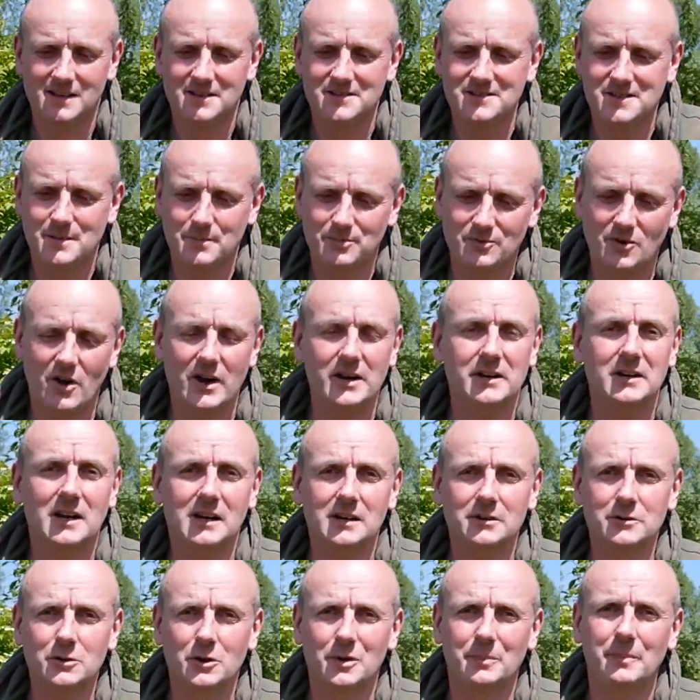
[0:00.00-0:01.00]
So bright
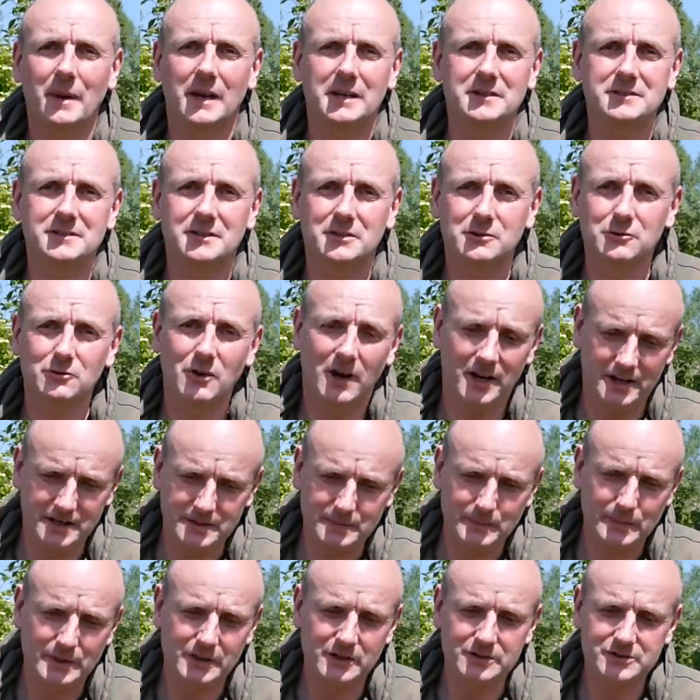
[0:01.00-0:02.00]
coloured hook baits are
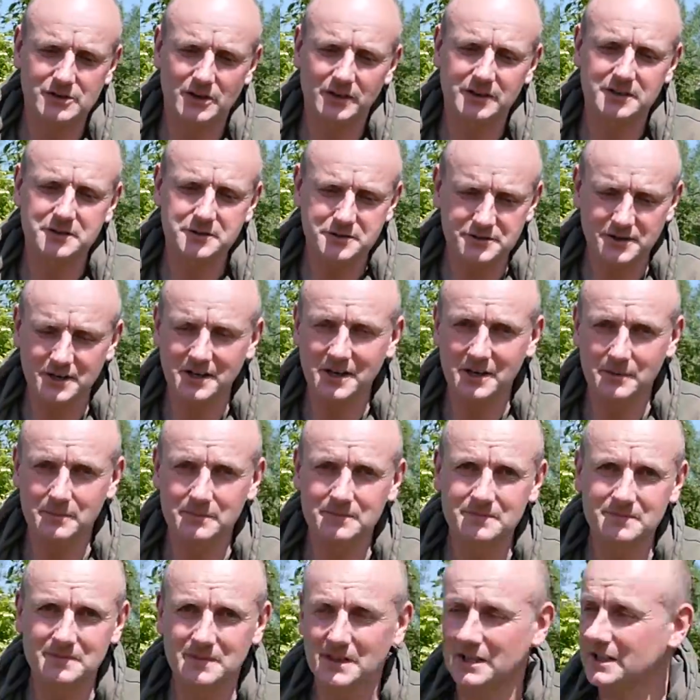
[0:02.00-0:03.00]
great because I can see
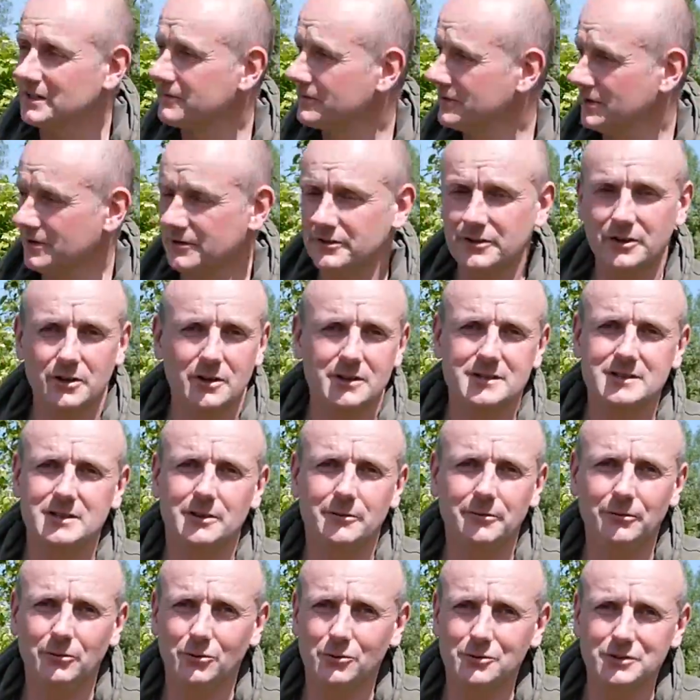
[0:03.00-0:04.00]
them even at 30
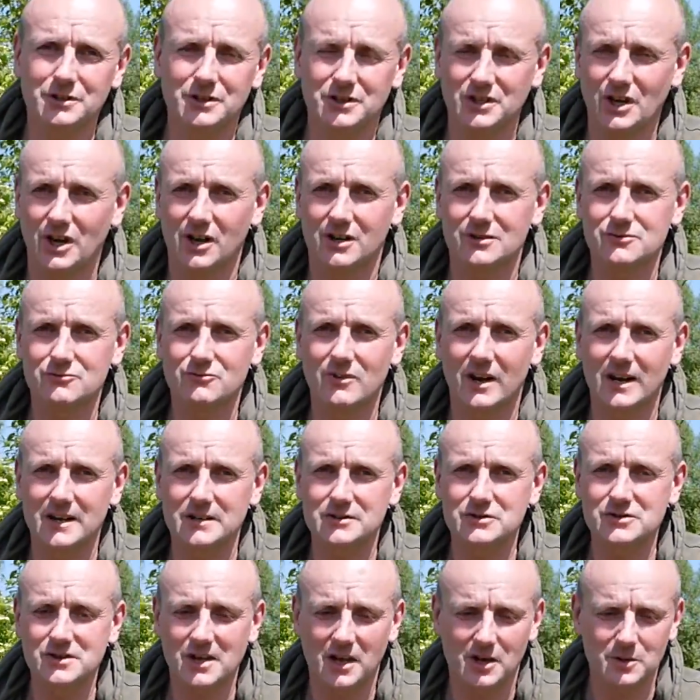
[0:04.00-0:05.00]
or 40 yards
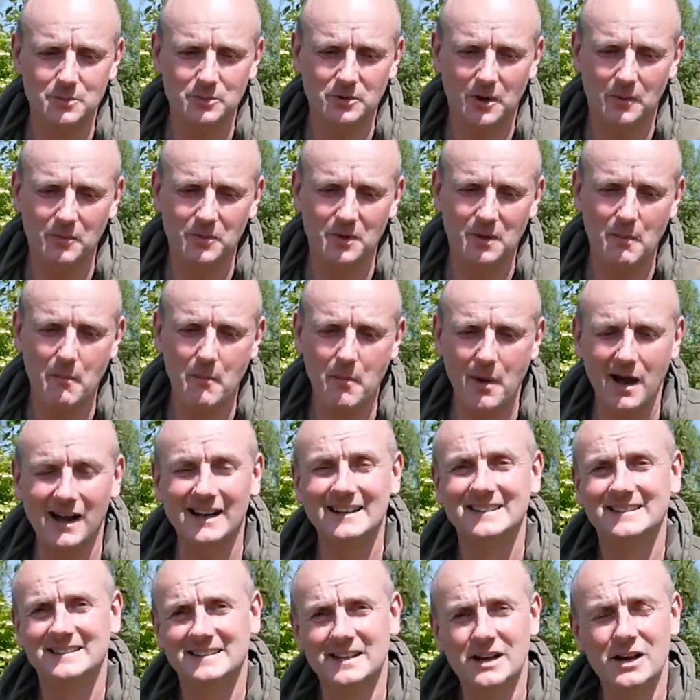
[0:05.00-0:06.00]
range, no problem,
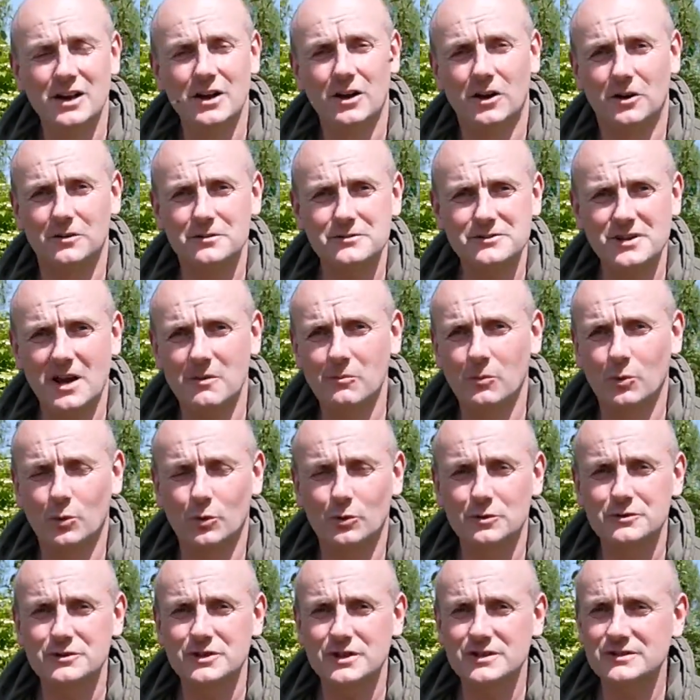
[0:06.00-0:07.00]
but on some
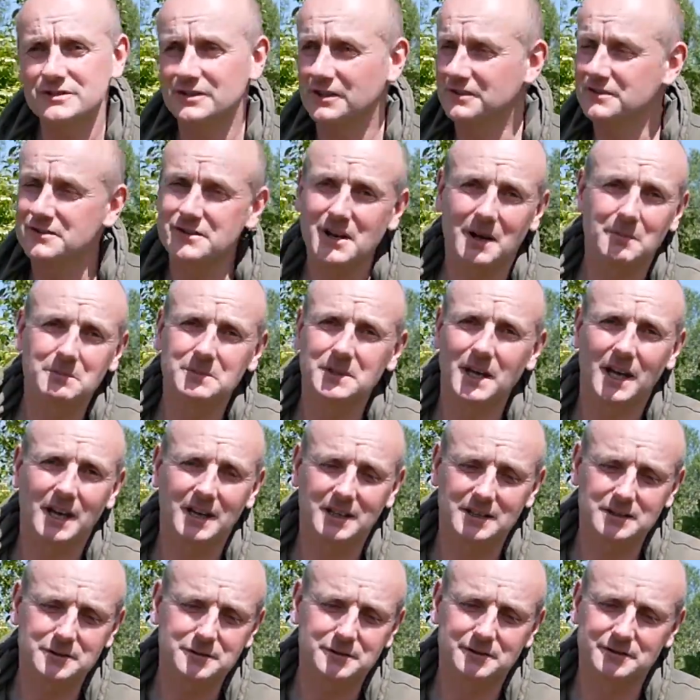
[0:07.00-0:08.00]
waters and on some
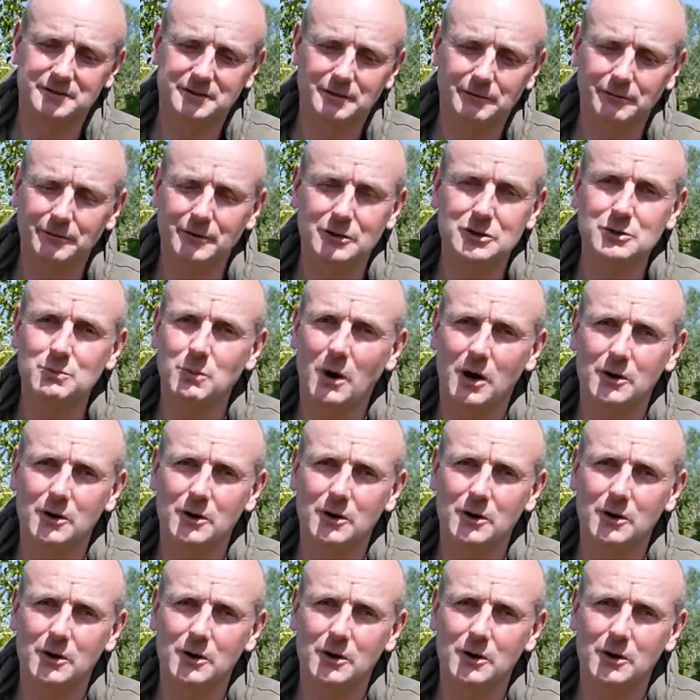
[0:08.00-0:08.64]
days the fish